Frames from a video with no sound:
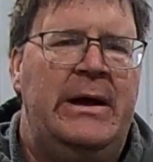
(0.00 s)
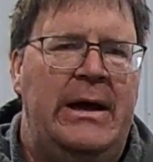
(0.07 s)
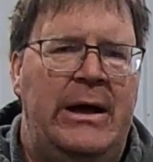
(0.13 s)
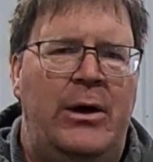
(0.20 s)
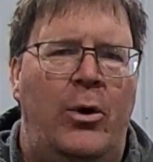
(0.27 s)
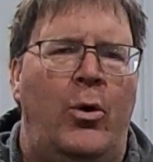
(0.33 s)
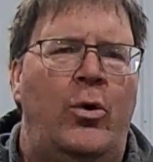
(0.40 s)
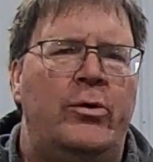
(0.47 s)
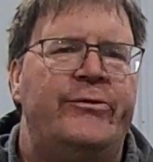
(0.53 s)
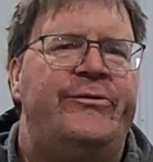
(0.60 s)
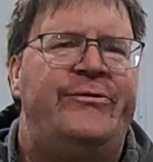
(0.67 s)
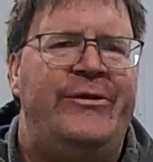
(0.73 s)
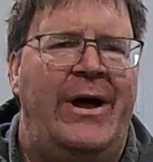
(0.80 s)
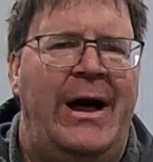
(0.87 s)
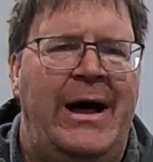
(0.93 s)
Uh, old
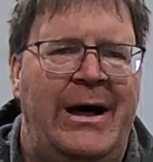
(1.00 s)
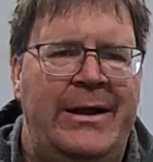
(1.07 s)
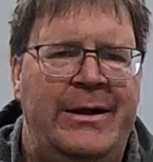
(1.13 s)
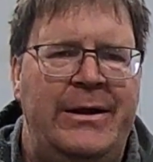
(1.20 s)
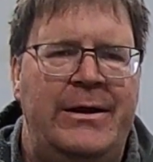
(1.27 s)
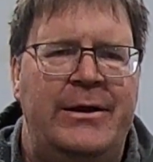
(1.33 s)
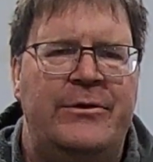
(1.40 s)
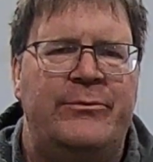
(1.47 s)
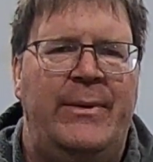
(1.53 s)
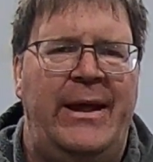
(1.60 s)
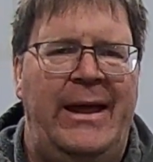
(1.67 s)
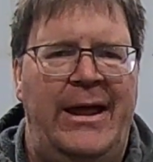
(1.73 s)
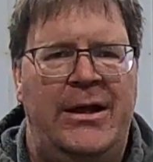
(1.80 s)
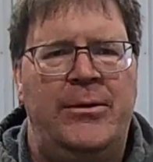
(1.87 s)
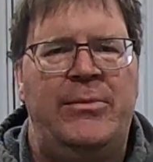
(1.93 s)
sod is my
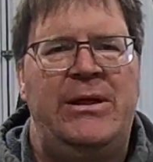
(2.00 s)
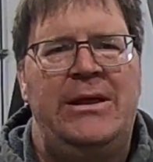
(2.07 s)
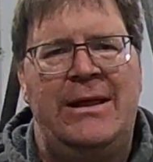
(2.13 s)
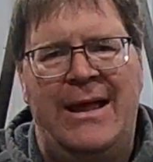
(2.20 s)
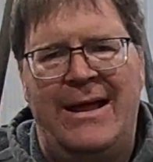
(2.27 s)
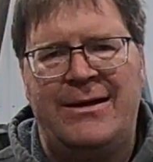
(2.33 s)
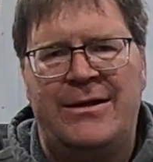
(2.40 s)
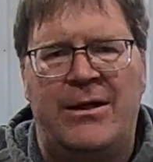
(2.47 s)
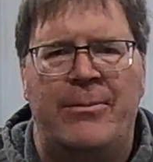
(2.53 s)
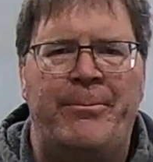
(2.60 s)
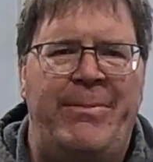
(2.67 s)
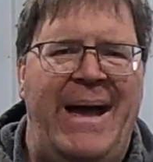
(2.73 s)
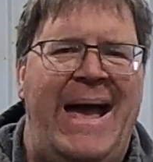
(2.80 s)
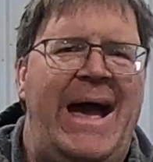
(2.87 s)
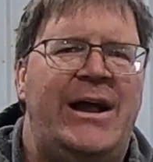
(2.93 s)
enemy, and
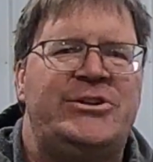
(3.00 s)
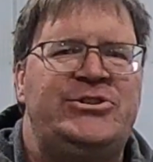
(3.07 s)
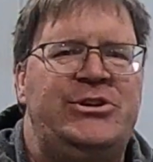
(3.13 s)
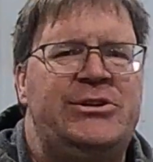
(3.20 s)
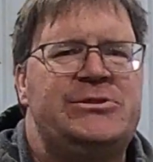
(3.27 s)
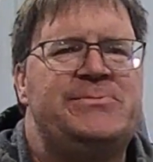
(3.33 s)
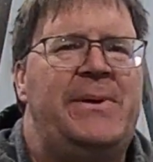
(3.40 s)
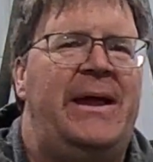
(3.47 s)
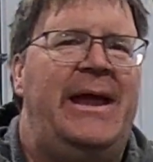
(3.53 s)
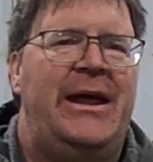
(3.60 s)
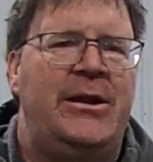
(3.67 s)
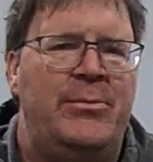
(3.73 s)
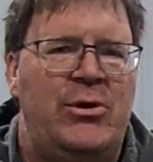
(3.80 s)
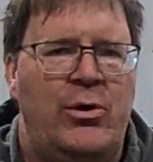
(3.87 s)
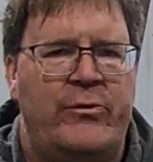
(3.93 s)
compaction is my
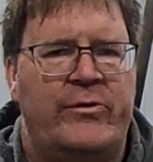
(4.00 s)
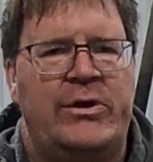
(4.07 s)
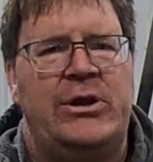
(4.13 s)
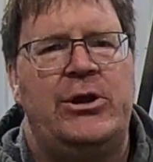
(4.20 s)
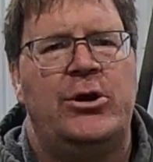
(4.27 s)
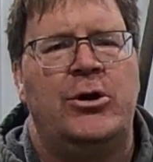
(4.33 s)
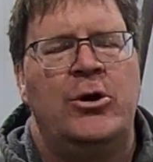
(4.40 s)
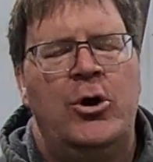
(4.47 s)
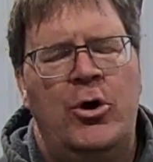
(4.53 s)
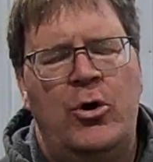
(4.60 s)
enemy over here.